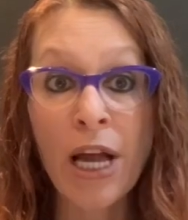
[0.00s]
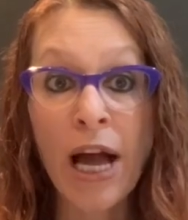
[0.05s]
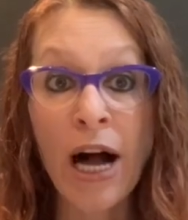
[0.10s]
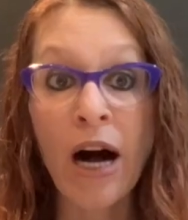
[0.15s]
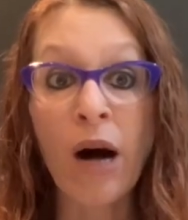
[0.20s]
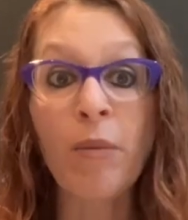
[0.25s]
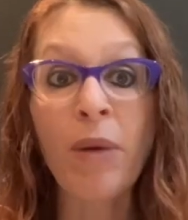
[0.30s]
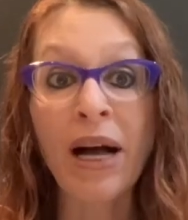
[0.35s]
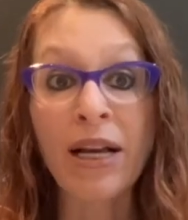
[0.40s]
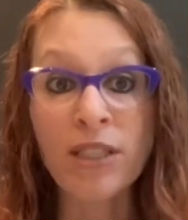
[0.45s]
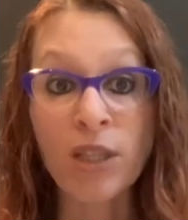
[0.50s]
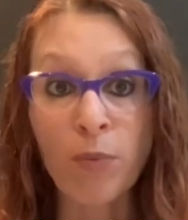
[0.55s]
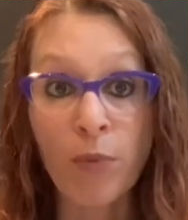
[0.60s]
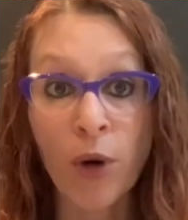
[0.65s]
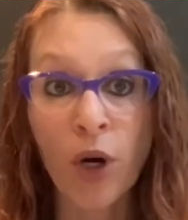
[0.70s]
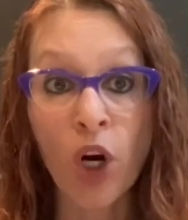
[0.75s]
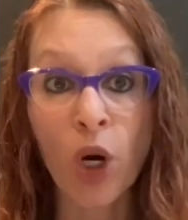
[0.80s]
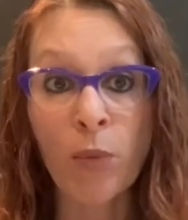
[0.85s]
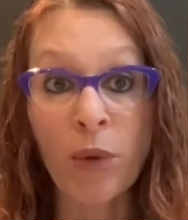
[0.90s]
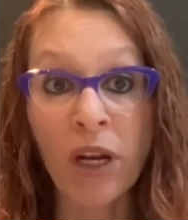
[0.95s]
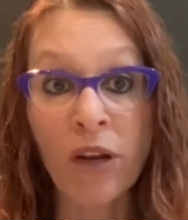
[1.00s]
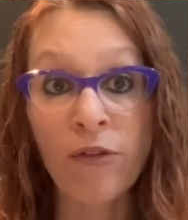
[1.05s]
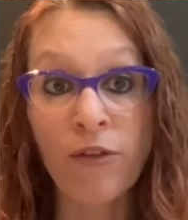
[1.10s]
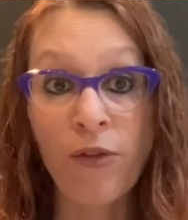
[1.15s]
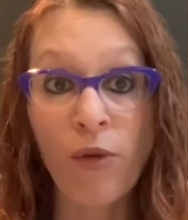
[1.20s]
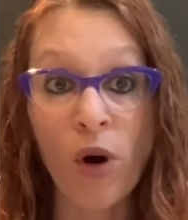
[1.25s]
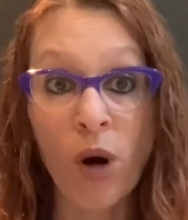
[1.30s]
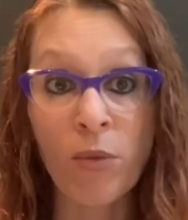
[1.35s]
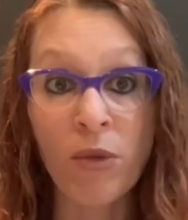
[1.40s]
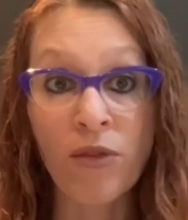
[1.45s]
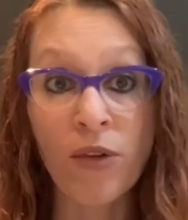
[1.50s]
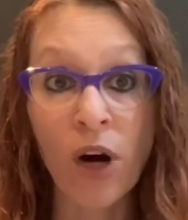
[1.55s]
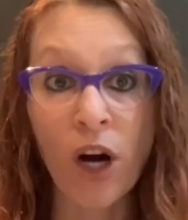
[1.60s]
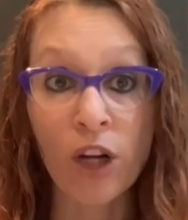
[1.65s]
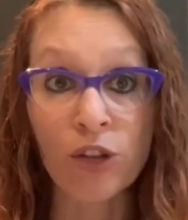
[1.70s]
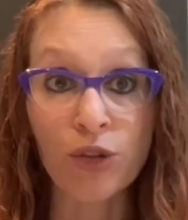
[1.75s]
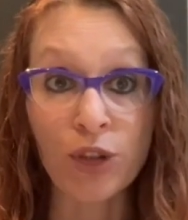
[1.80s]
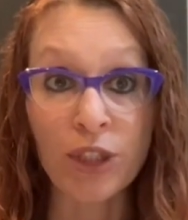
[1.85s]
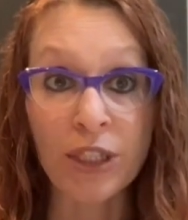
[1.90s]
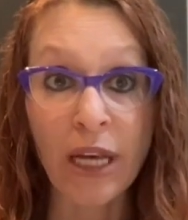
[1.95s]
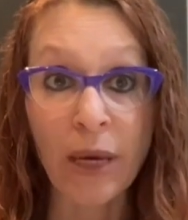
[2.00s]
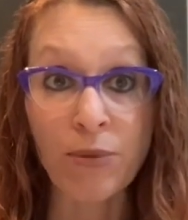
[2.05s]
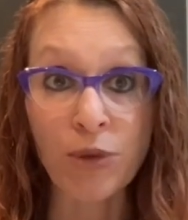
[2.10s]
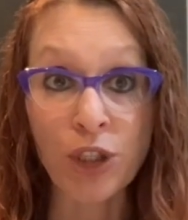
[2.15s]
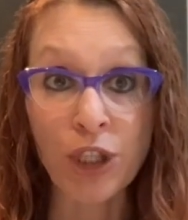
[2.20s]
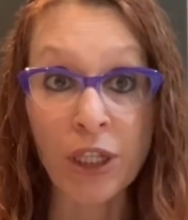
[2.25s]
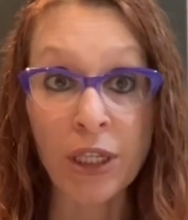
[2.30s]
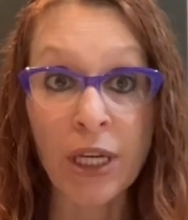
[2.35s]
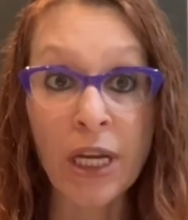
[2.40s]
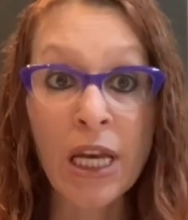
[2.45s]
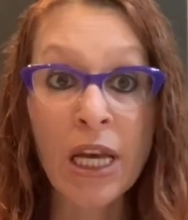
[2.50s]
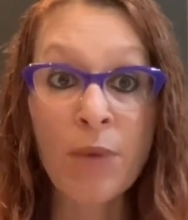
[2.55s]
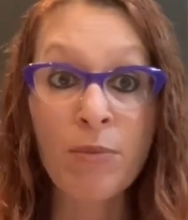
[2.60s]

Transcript: as a permanent form of contraception.